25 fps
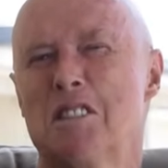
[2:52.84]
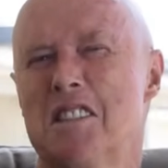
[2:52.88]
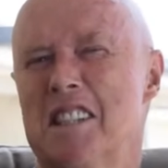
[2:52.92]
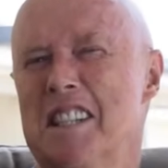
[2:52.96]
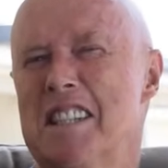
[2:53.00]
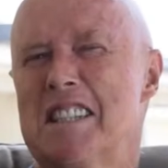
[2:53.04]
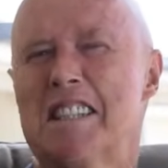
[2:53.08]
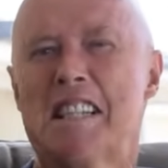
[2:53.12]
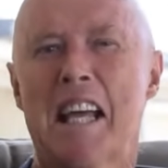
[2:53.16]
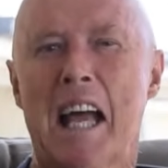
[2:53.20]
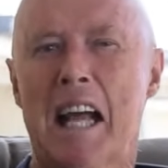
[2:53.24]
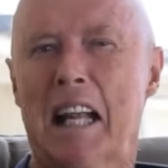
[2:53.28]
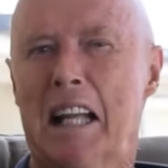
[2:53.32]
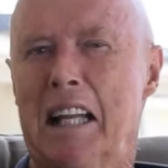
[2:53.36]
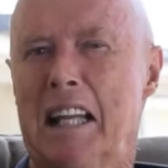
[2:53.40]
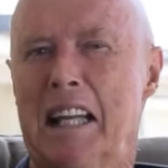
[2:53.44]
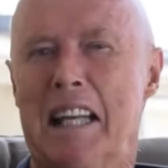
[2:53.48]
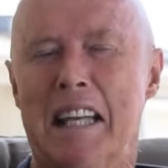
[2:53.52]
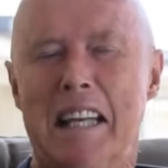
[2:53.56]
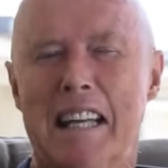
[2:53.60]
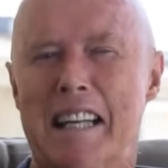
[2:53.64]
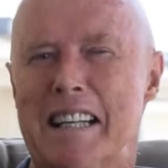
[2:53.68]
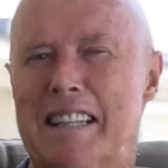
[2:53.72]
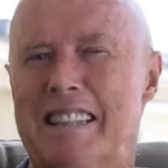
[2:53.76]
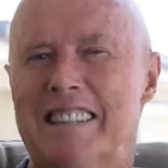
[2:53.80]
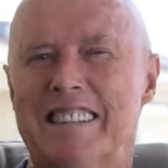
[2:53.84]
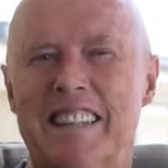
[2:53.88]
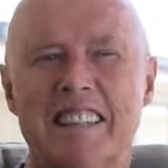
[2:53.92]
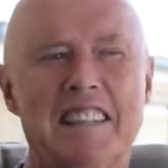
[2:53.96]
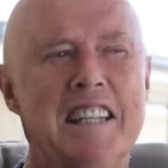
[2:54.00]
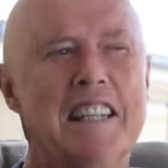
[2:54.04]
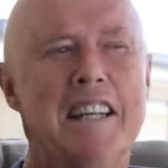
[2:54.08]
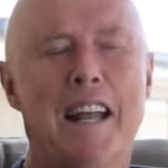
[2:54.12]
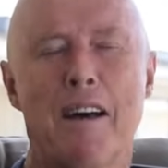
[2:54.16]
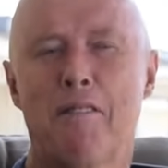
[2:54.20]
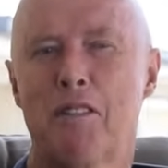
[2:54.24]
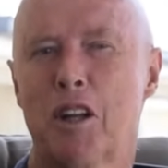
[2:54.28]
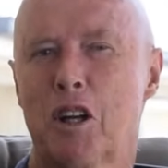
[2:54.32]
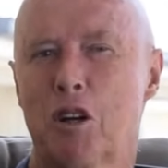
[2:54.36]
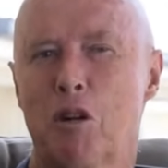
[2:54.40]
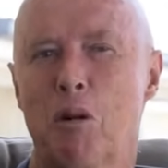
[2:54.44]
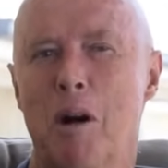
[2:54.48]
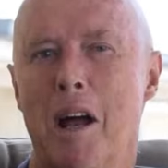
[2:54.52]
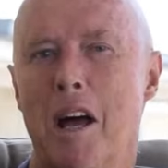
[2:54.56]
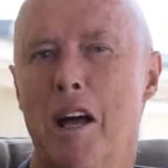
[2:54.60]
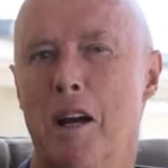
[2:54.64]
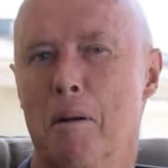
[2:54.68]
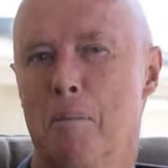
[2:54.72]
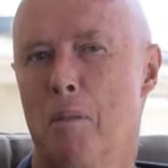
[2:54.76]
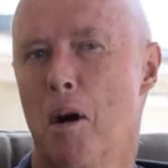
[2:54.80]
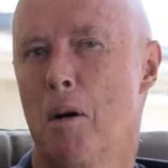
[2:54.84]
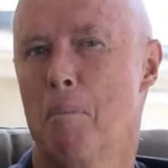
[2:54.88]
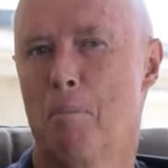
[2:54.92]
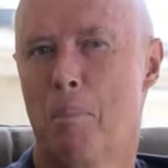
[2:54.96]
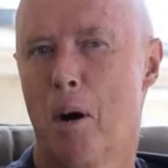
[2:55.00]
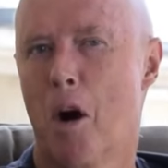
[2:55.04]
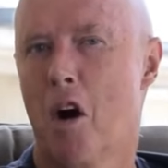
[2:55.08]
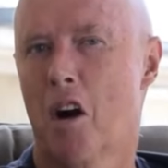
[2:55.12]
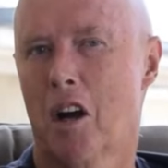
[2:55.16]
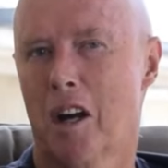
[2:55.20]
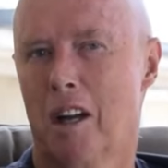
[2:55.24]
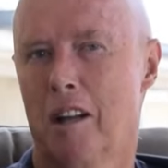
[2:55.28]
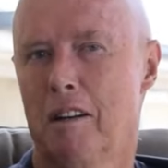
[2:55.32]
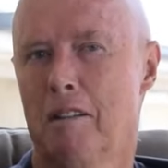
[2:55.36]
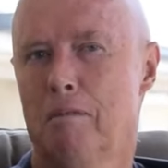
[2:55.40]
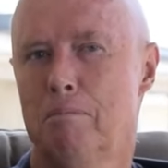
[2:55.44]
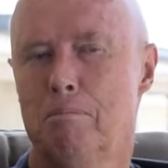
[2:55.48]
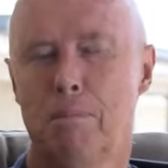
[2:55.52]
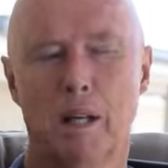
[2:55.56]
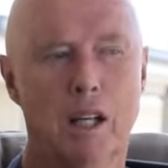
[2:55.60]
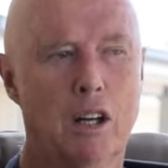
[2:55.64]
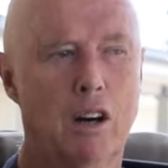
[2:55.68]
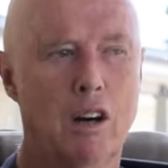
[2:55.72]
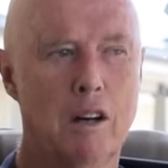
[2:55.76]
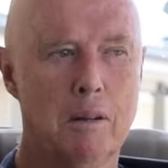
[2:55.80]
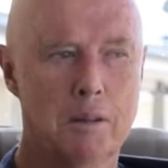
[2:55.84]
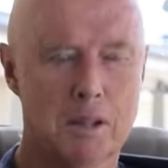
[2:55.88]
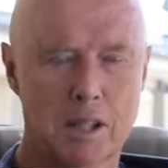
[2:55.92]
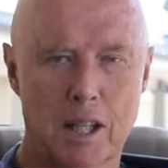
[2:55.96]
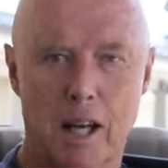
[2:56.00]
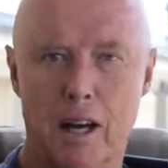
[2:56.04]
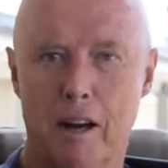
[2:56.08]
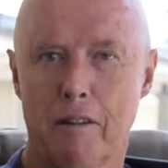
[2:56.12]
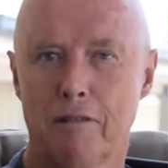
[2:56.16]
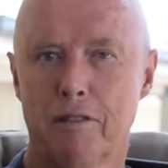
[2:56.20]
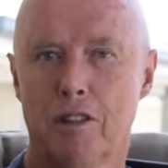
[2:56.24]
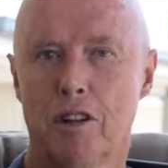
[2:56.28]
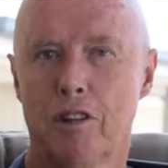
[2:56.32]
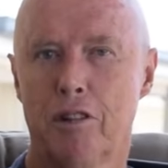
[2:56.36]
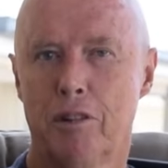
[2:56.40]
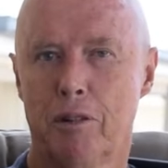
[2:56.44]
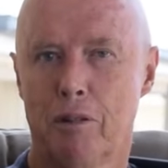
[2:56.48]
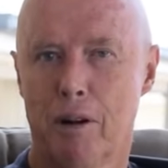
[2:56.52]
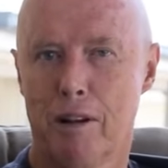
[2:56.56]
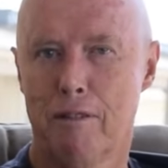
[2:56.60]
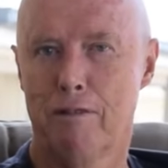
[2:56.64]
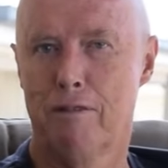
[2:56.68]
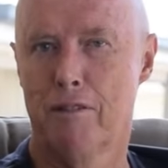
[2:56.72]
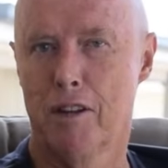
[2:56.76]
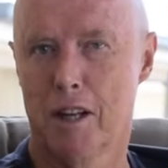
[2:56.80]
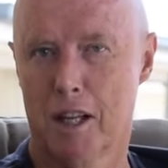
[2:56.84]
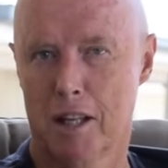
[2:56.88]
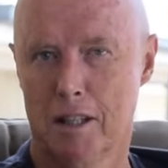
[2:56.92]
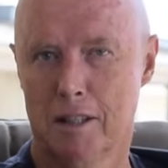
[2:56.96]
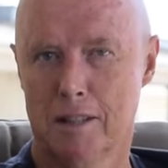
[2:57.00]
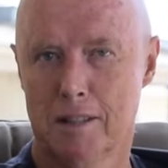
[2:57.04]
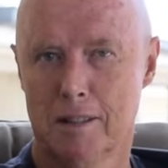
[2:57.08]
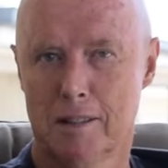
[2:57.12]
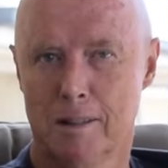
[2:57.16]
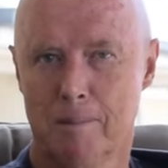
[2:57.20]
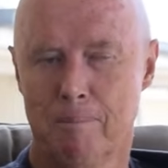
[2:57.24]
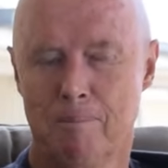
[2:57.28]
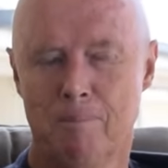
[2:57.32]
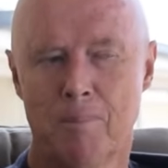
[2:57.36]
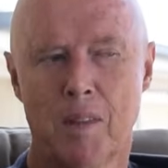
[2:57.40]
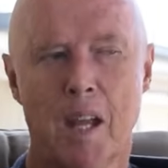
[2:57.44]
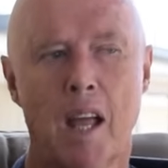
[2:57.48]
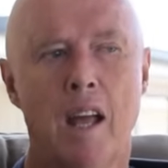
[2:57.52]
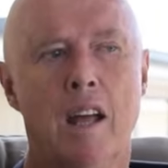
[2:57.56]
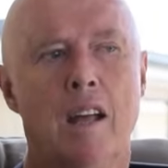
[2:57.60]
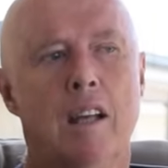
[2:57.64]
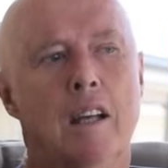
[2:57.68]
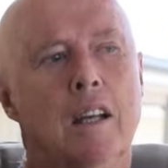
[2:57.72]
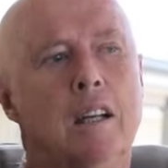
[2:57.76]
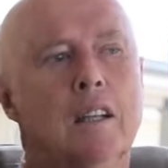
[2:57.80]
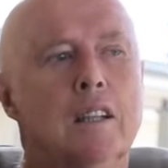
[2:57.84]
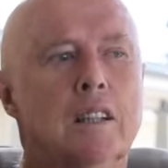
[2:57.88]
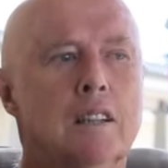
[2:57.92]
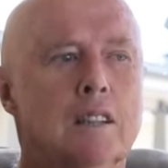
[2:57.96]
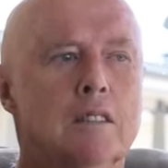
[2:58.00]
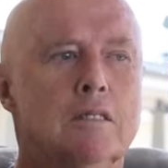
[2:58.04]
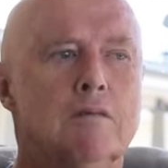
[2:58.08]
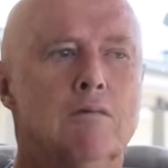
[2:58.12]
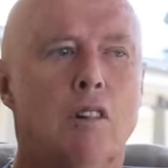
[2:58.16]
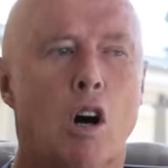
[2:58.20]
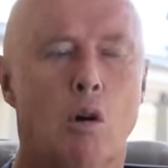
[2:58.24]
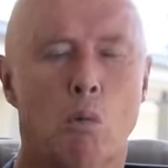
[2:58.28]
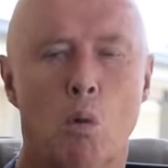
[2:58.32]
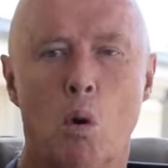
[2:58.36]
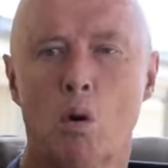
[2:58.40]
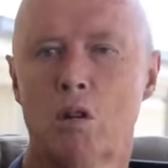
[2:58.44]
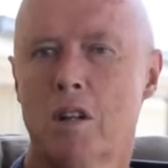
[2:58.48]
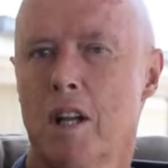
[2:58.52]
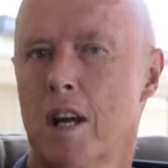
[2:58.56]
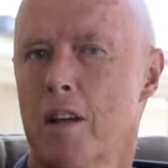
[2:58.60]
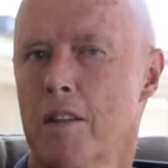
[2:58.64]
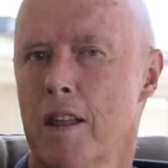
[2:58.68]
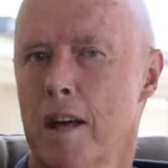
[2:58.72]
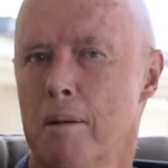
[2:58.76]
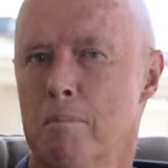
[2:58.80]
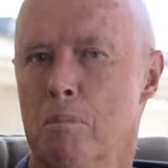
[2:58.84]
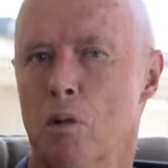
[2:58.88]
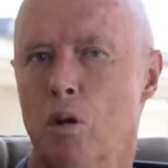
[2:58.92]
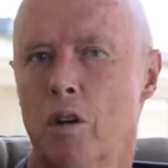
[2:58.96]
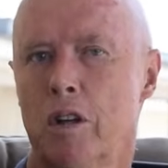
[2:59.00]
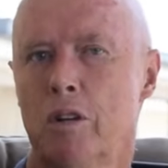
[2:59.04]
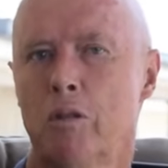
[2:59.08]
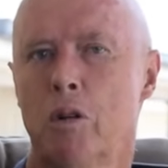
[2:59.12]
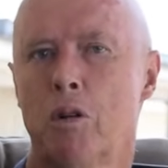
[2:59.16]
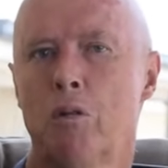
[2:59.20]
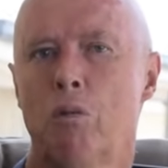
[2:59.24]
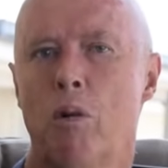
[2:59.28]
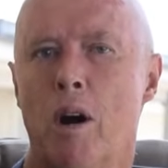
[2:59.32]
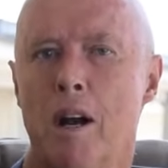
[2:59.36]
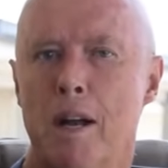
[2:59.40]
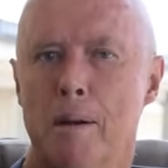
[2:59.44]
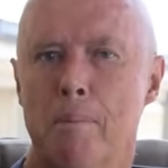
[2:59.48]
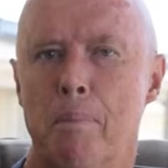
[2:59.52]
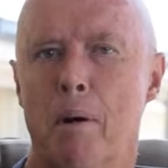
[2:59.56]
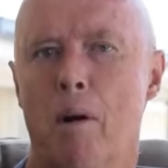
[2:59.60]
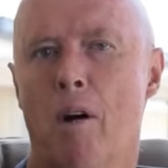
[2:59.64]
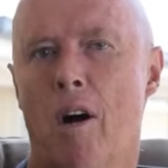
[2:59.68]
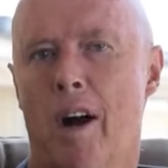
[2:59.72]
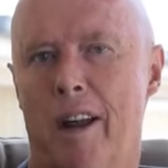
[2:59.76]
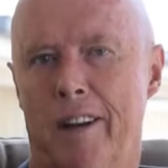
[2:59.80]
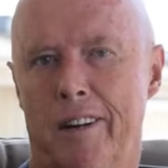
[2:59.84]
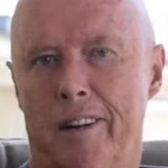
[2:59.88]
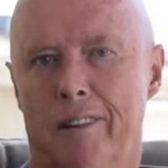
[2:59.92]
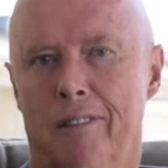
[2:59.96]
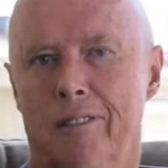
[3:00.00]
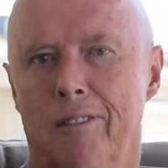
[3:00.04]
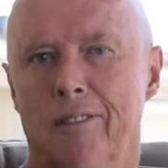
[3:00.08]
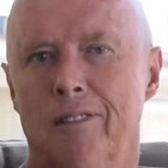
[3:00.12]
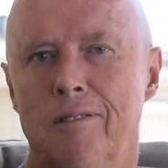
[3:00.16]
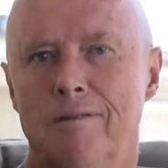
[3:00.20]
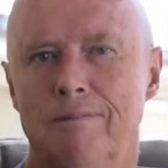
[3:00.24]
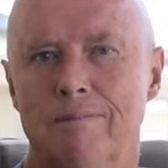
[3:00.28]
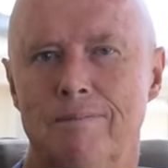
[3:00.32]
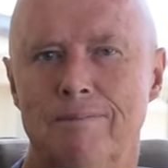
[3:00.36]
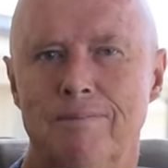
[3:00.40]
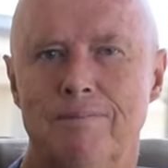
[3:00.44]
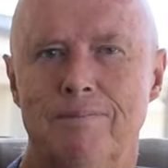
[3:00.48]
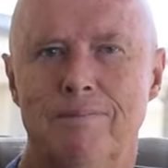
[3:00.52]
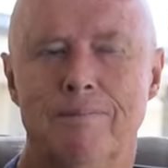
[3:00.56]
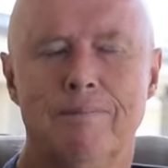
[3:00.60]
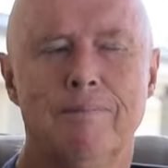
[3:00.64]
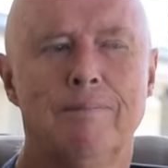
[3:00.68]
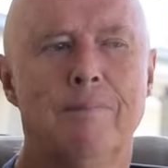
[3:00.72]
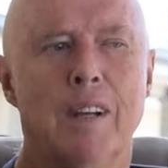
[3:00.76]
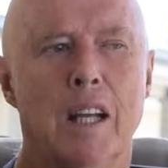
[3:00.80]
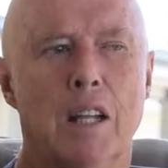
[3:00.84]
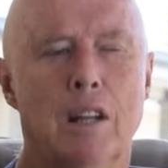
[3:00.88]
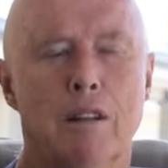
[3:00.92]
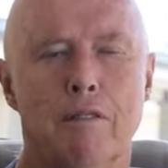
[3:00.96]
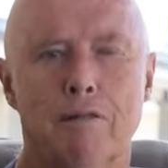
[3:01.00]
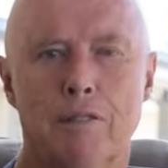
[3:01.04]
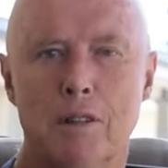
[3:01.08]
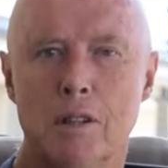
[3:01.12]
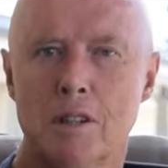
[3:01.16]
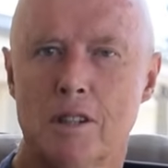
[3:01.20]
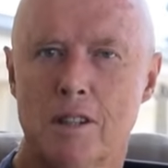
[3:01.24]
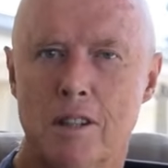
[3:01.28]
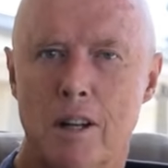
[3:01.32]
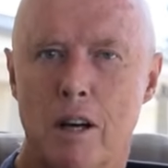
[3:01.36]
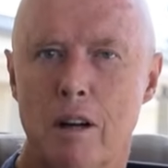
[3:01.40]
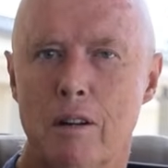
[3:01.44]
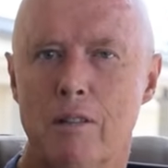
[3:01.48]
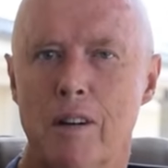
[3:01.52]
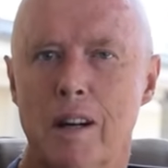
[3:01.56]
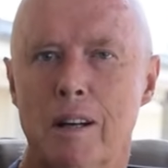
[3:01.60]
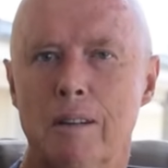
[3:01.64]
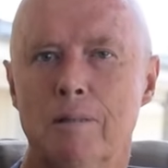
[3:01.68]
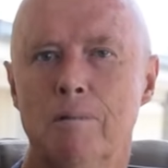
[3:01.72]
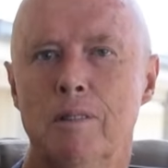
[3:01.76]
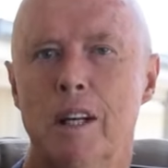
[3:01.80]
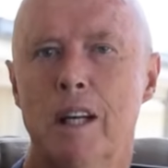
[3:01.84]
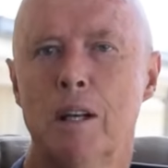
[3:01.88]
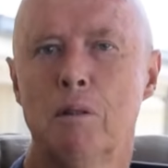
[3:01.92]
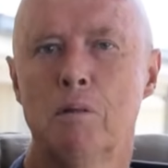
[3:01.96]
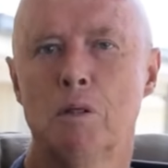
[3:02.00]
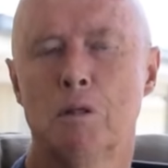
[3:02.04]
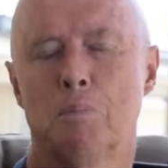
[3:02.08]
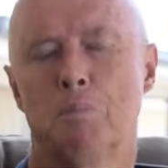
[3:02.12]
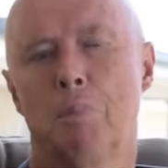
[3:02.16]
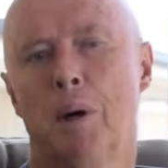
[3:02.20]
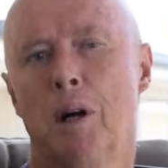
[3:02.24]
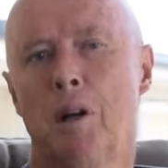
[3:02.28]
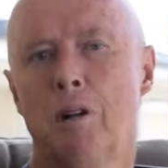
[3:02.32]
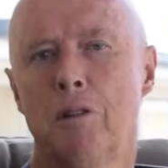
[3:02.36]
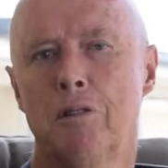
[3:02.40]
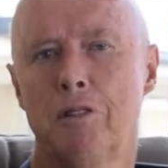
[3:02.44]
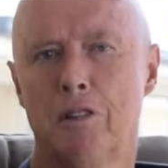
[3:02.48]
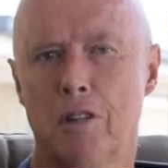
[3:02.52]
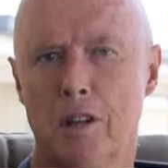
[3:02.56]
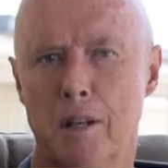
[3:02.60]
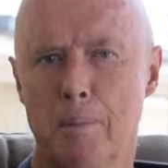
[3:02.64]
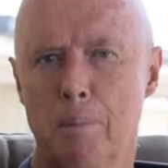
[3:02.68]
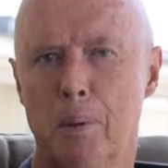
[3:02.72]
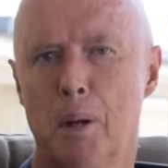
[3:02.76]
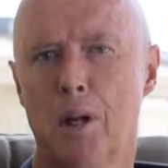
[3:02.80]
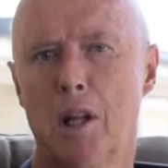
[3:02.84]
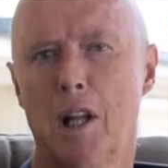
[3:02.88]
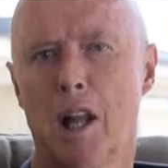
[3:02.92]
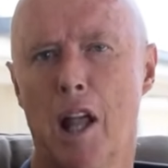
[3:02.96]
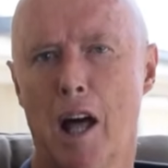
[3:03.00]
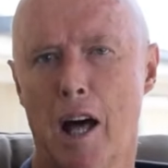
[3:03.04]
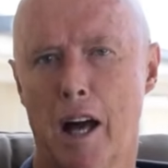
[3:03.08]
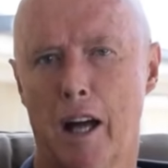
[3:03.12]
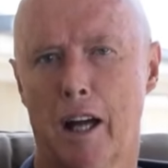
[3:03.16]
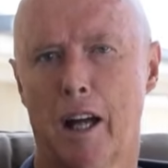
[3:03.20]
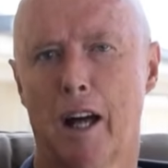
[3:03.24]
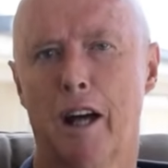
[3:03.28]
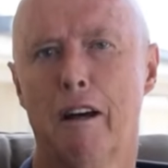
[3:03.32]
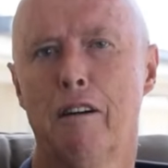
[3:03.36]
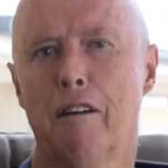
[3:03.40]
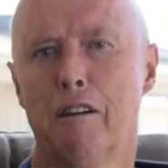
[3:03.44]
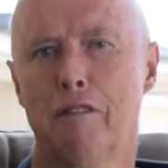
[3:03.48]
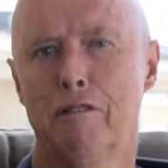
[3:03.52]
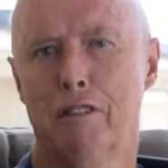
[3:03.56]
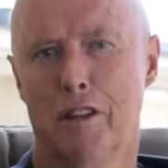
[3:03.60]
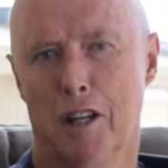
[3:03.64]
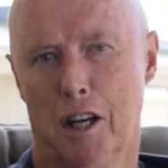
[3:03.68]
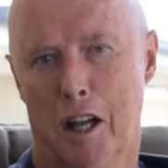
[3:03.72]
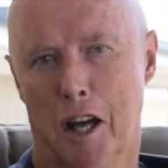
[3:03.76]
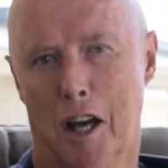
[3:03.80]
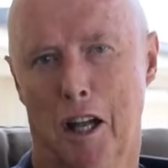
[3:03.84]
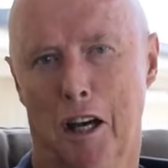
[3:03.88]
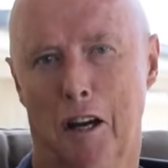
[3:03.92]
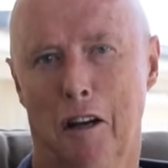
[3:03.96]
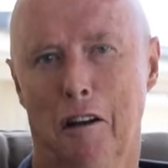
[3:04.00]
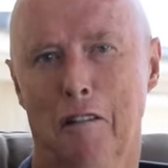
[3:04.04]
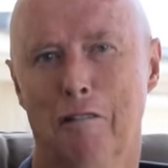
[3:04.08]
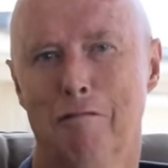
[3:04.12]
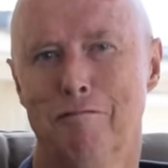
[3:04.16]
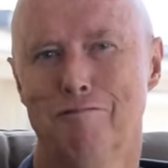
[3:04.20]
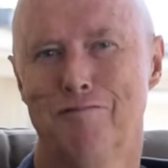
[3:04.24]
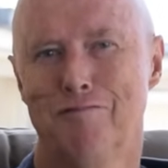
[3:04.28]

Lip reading: I didn't have the crowd in my pocket, but I was after three figures. I walked out that morning with Ray Bright. In the first over, he was bowled DB Lager for none.